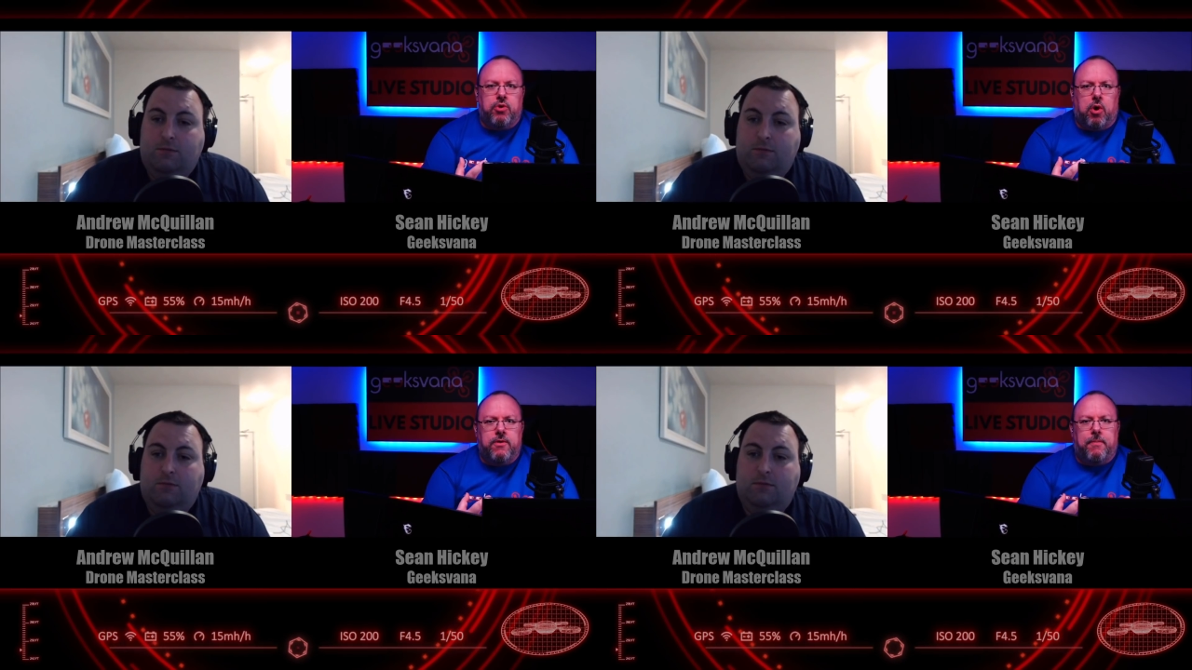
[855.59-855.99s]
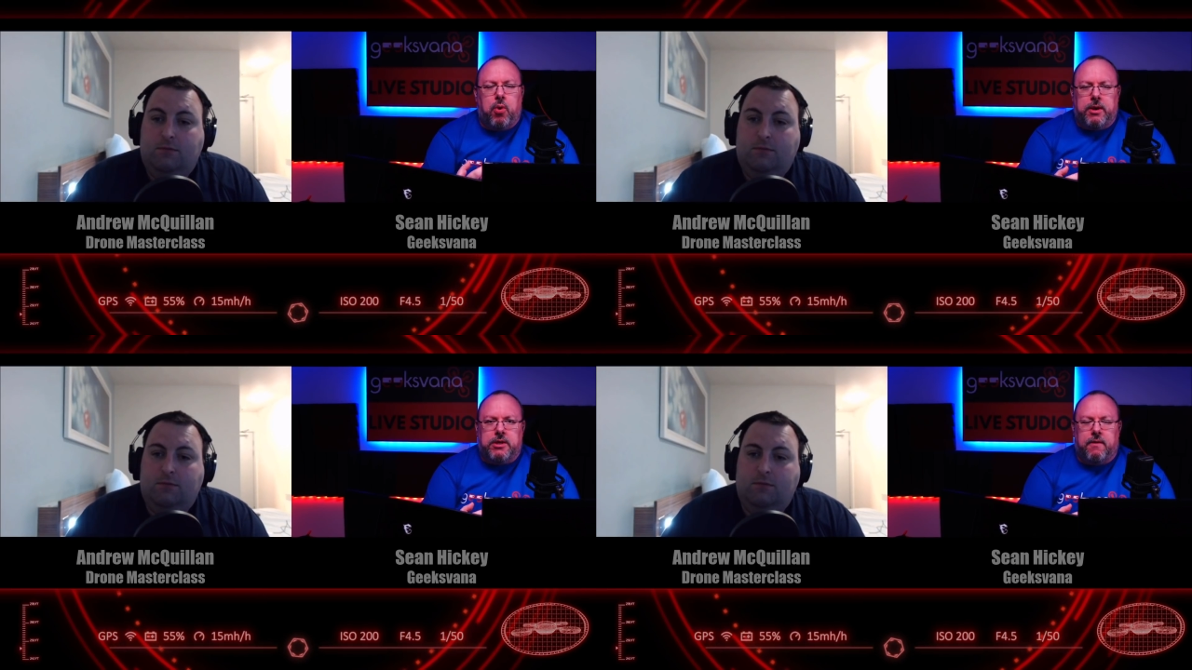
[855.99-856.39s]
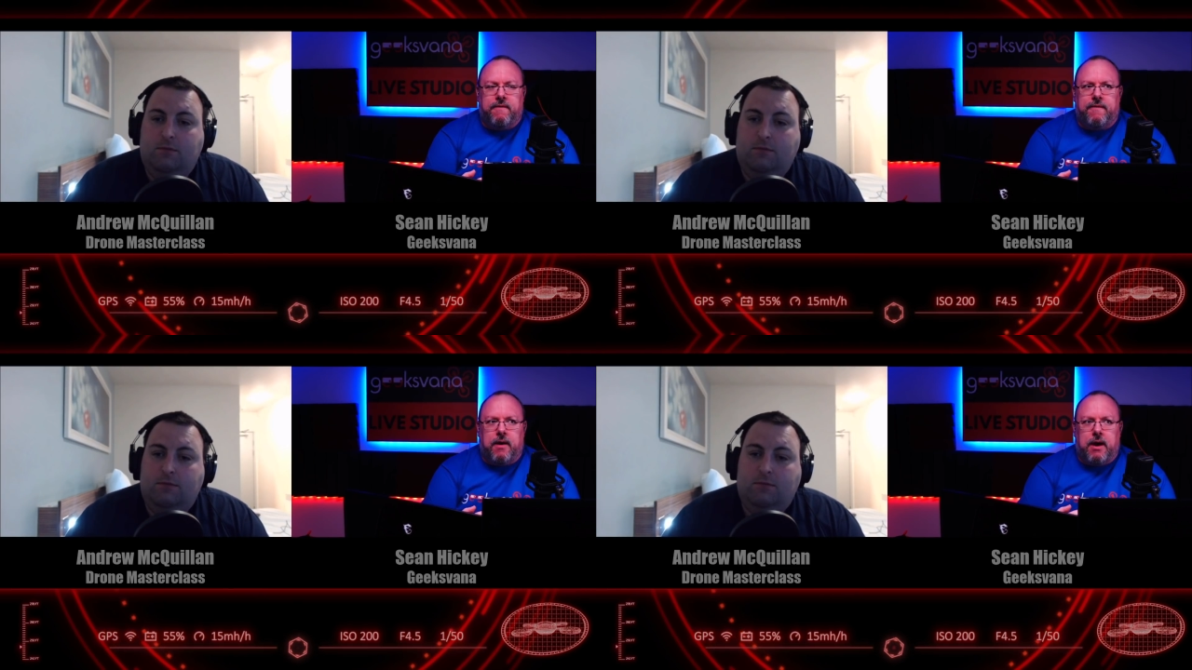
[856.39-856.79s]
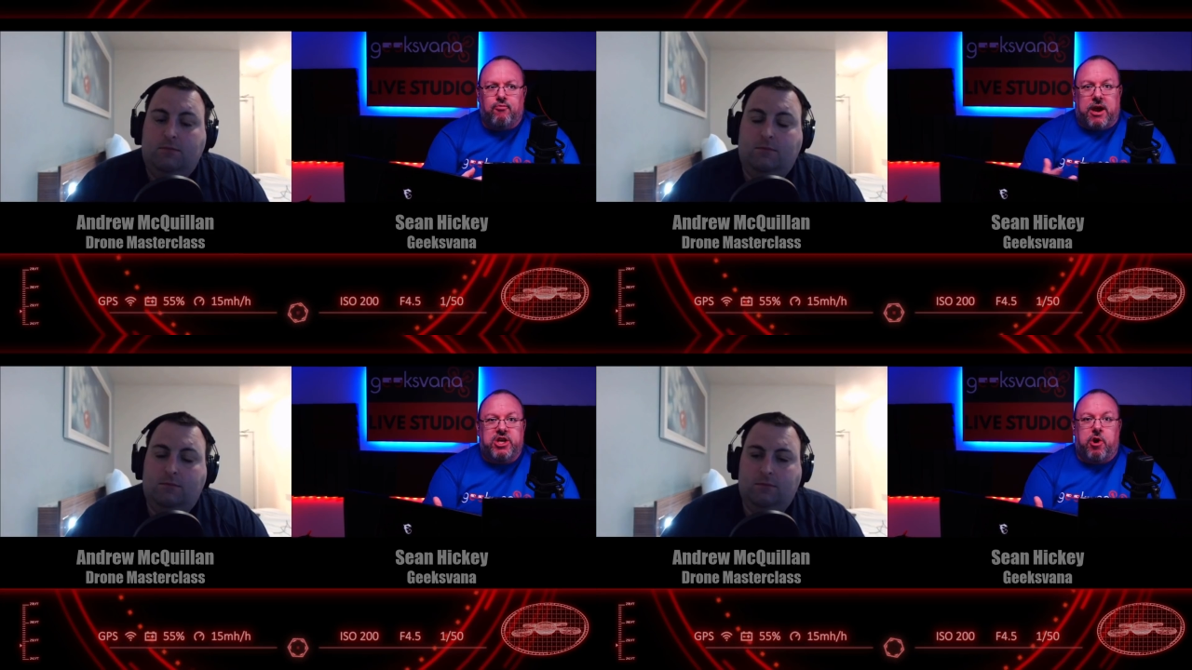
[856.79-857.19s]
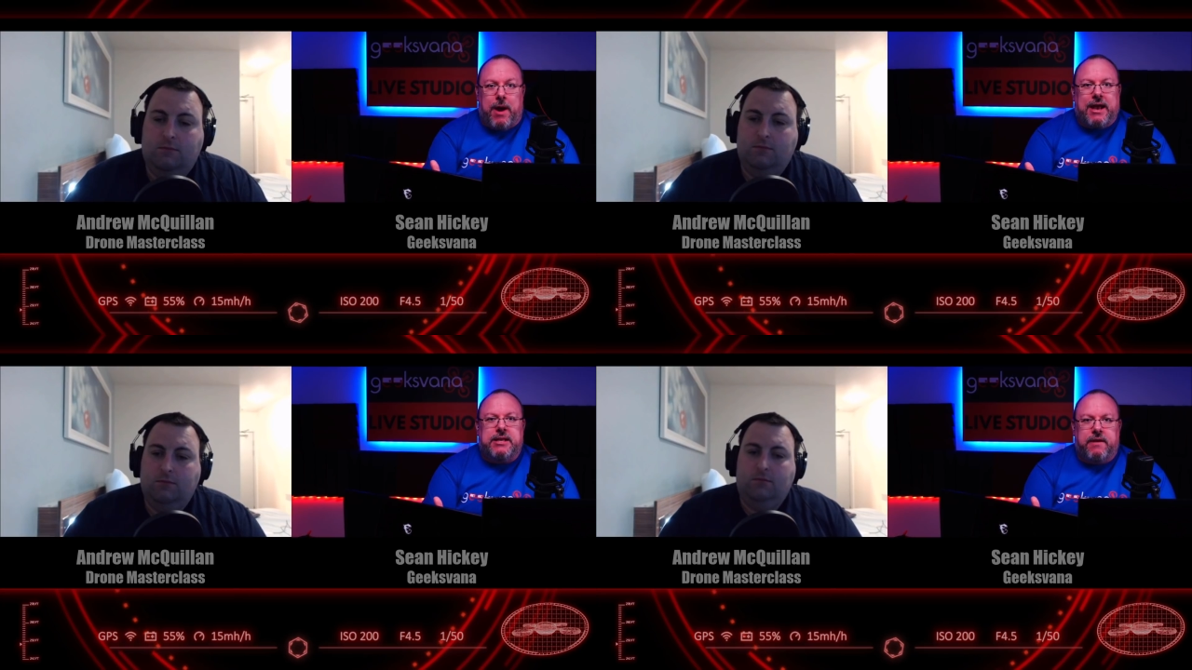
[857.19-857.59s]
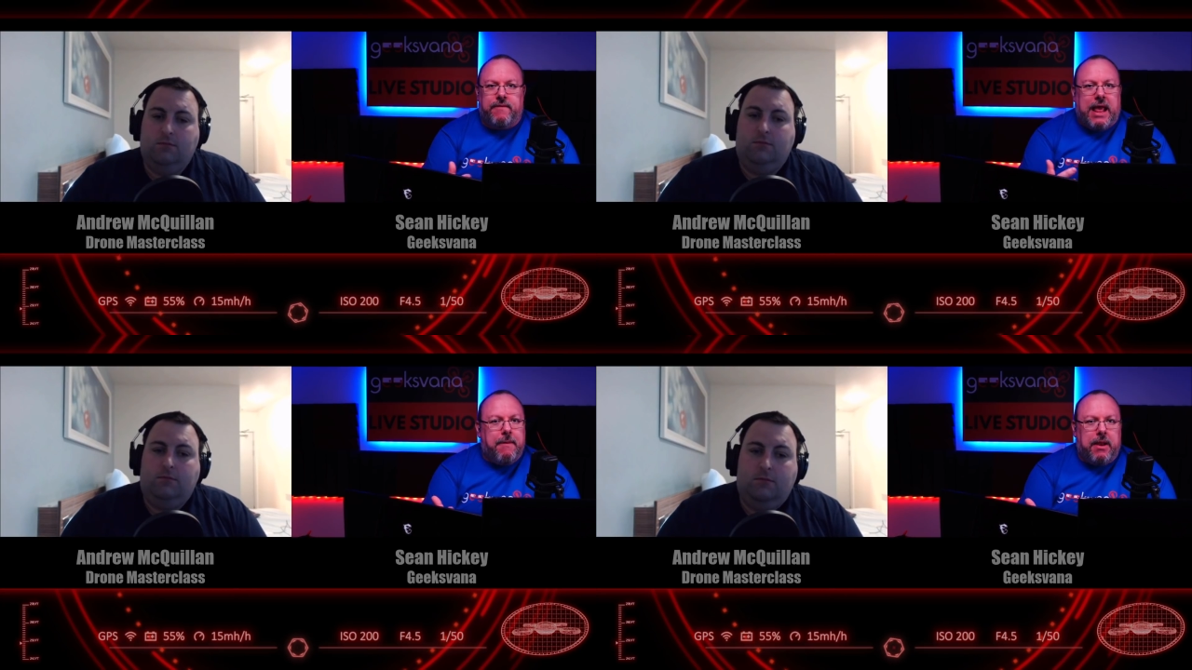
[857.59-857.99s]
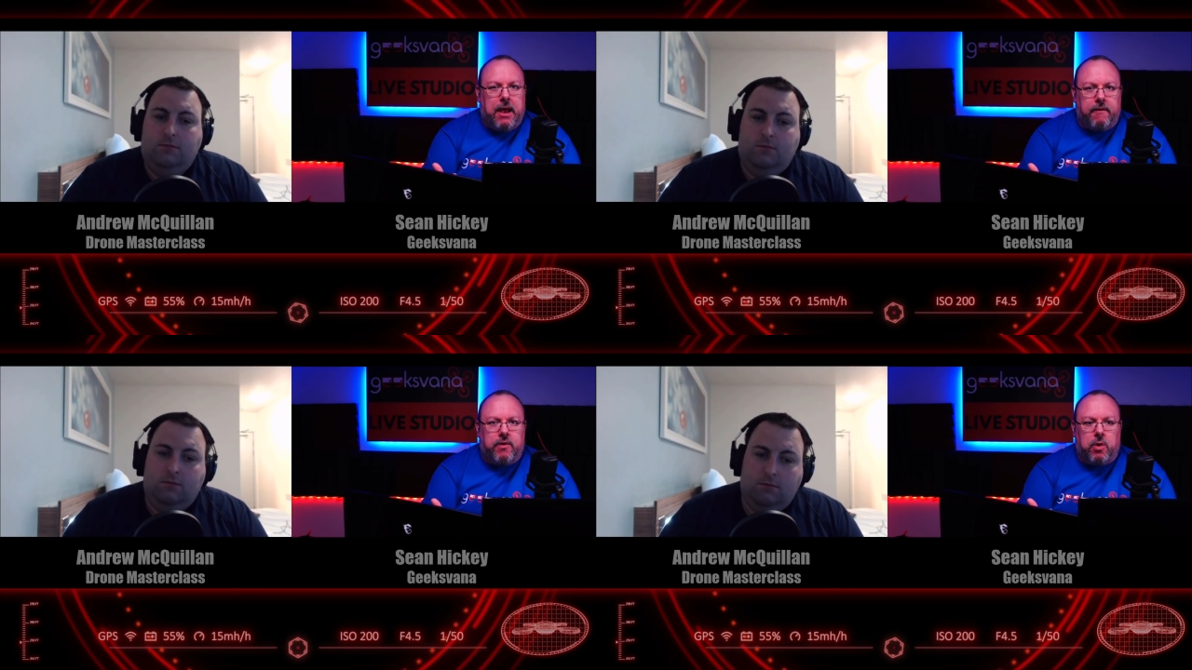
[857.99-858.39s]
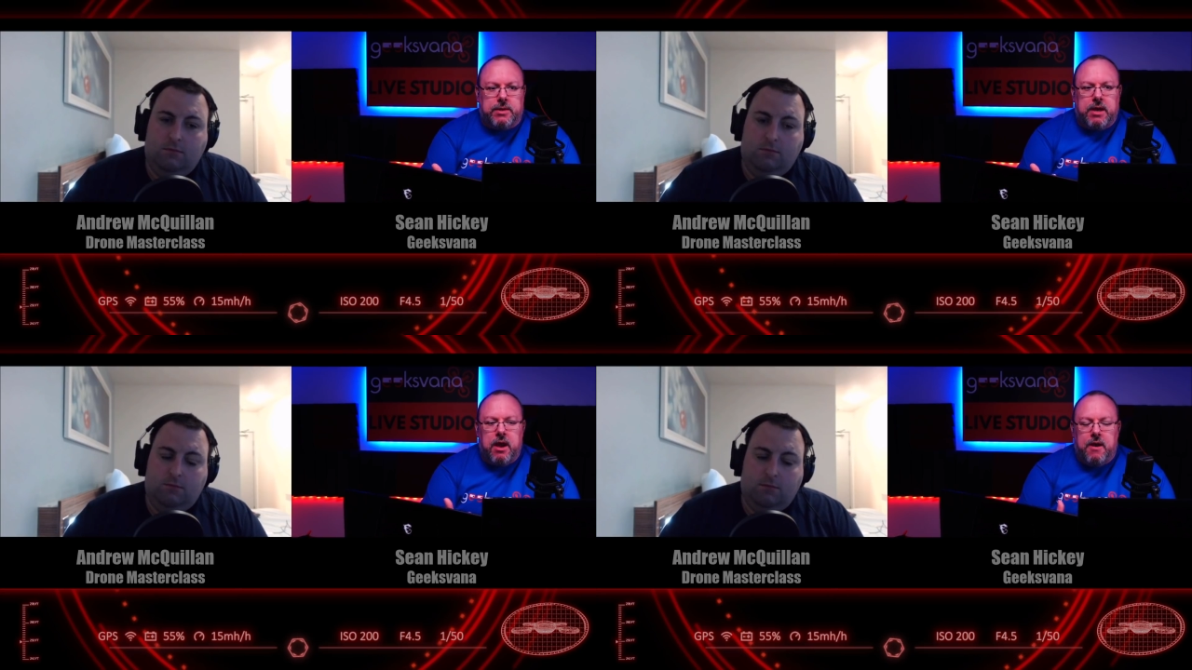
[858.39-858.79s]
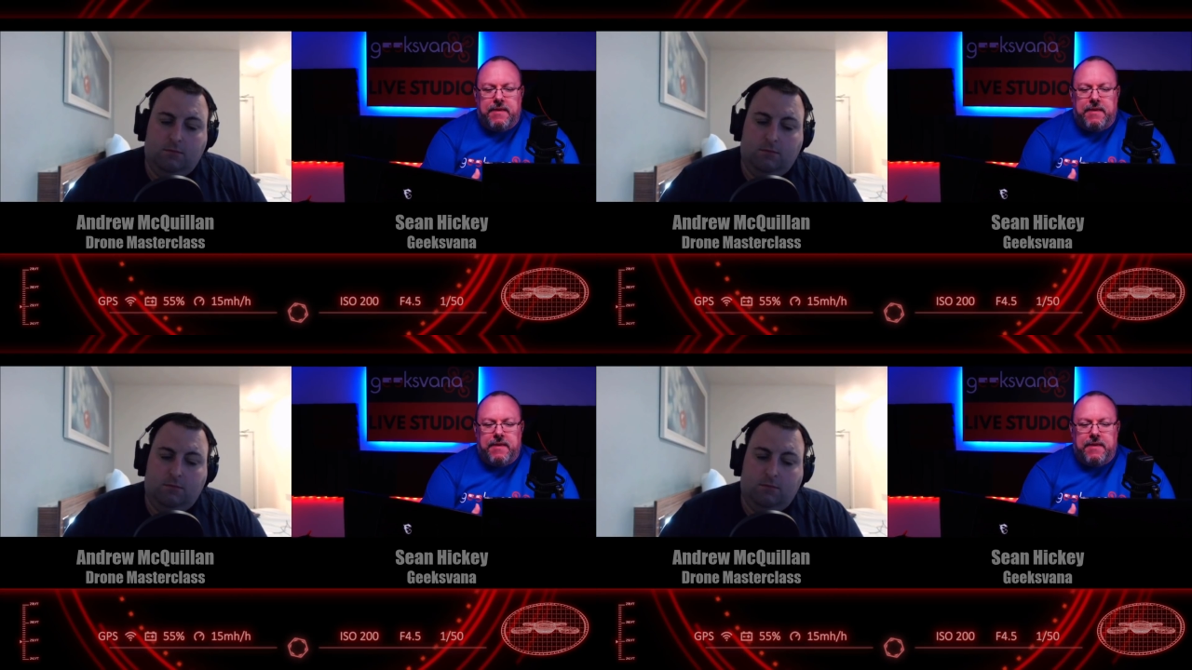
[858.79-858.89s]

Speaker 1: on the point of uh, retroactive labeling, of course,